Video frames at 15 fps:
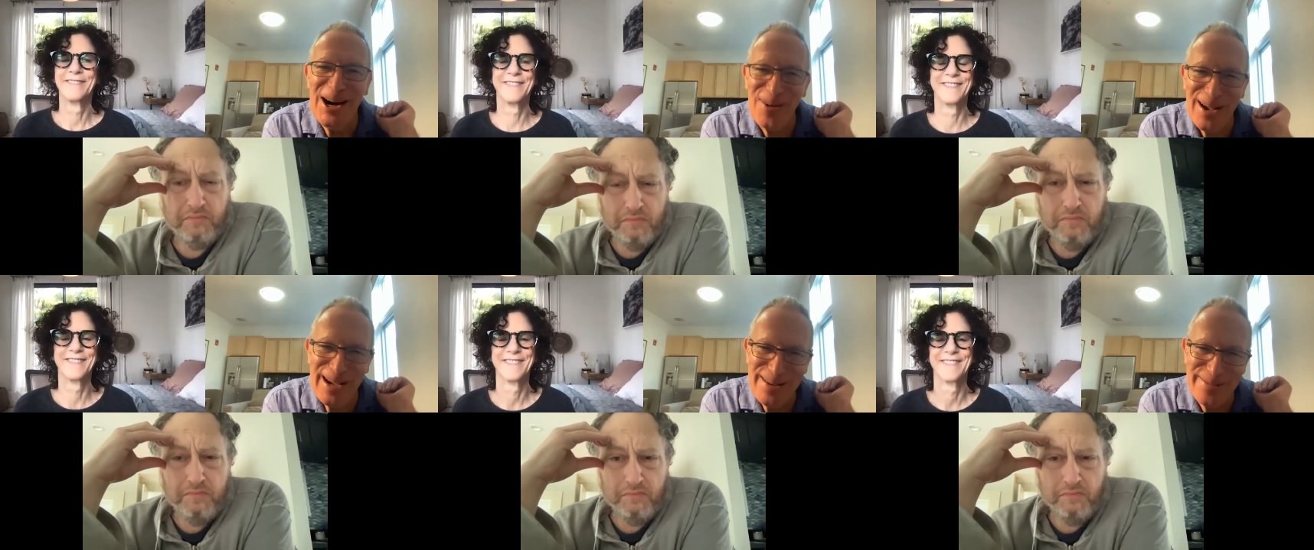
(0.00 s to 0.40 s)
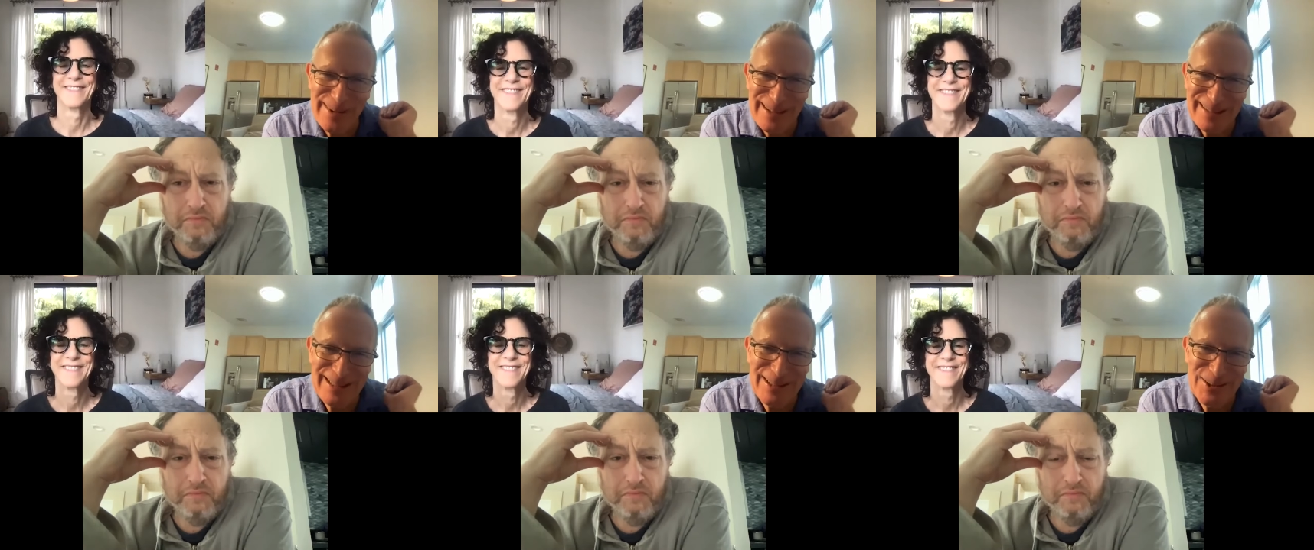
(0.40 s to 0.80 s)
Speaker 1: arrive
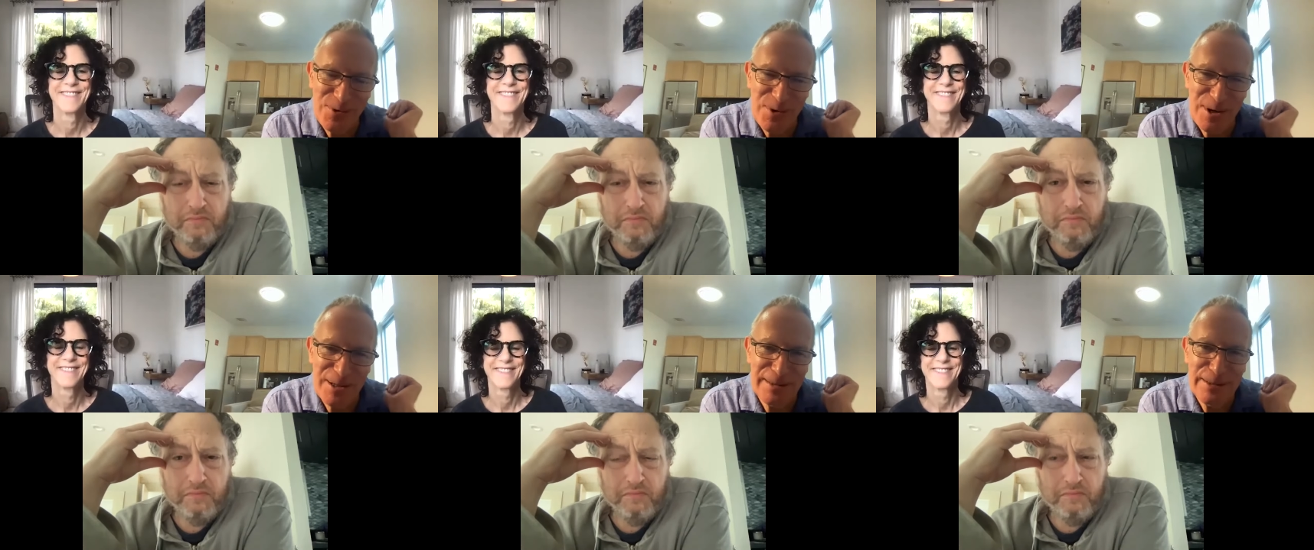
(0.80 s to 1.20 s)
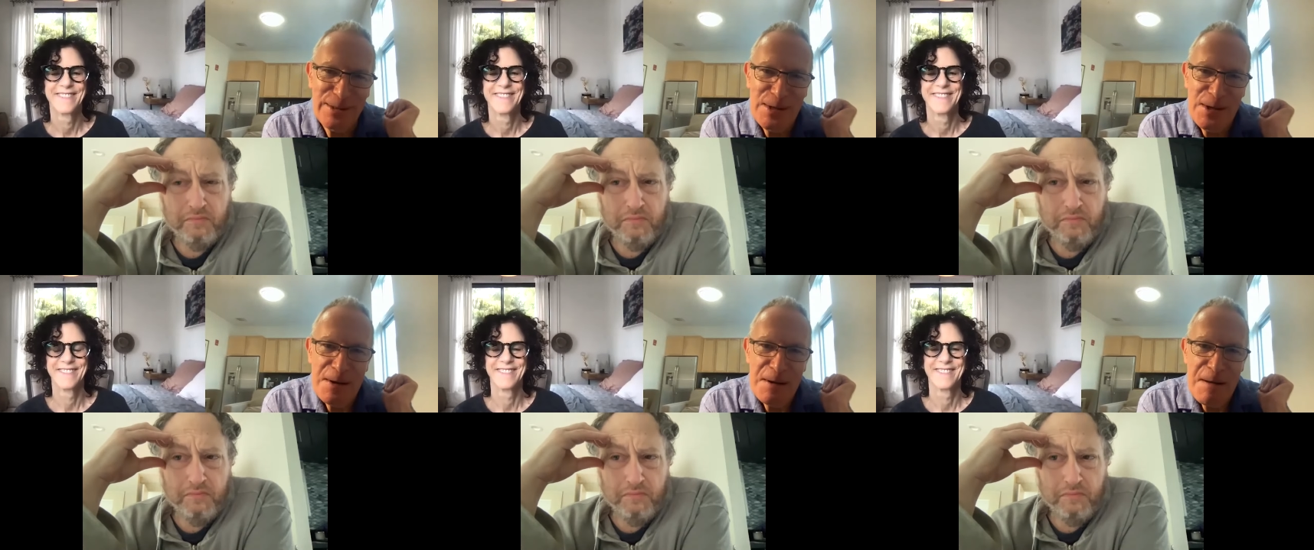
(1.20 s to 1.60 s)
at. You know, where the
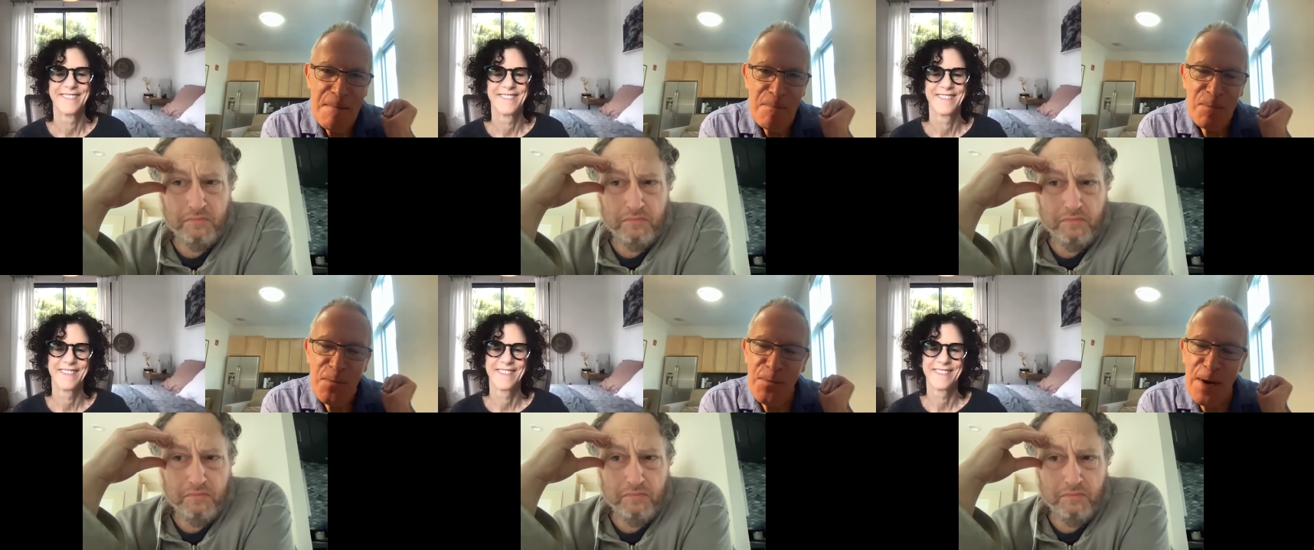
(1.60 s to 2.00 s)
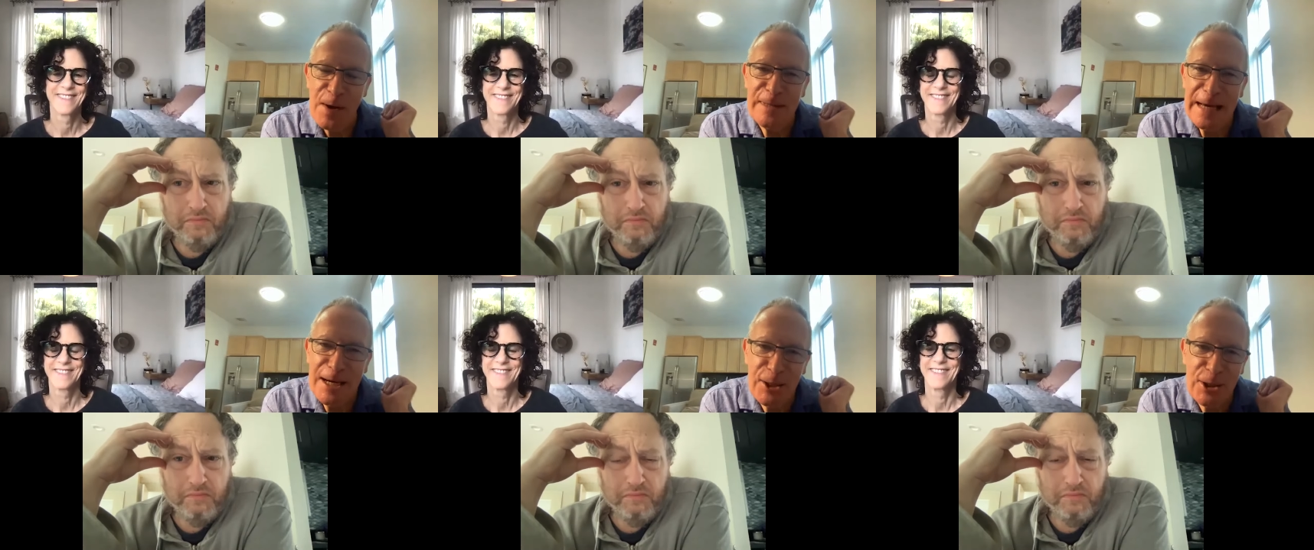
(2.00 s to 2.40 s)

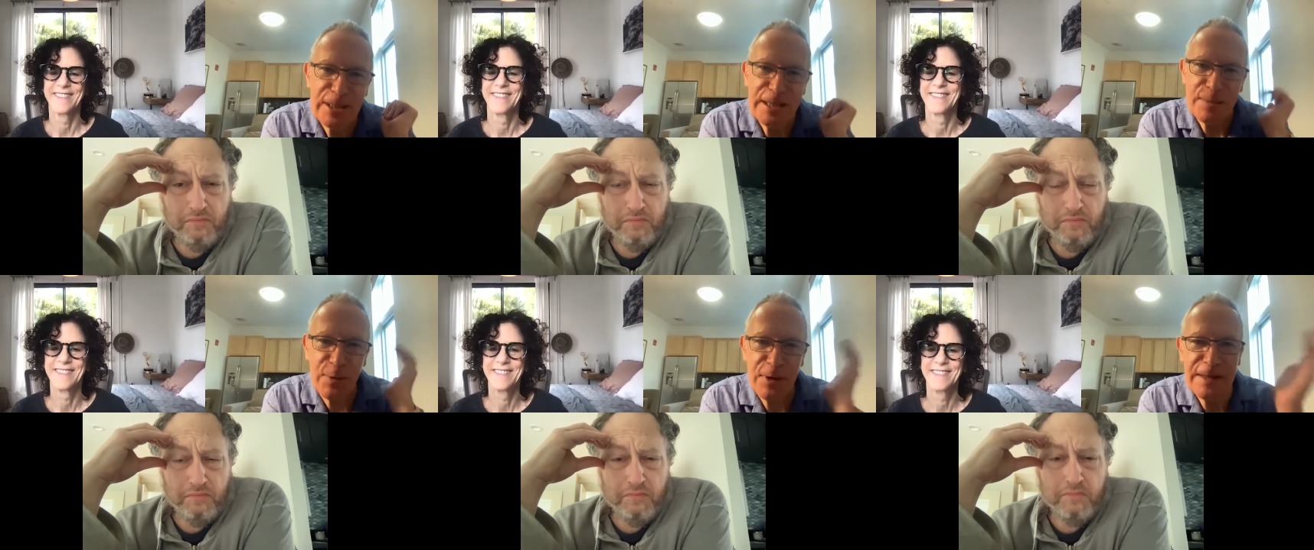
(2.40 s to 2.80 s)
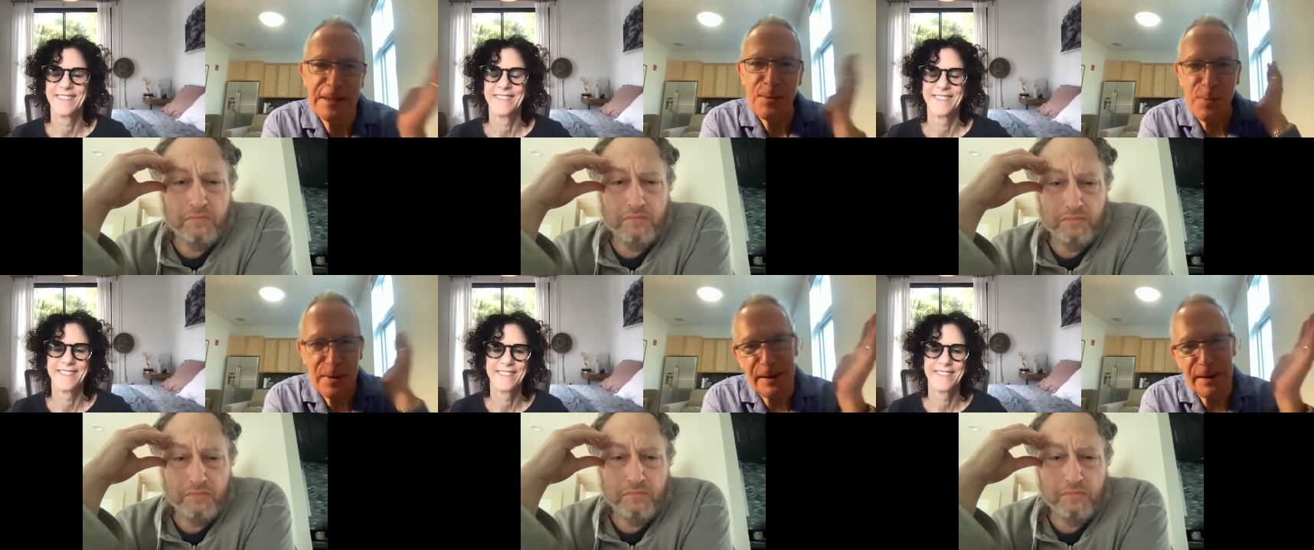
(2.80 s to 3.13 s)
foundational principle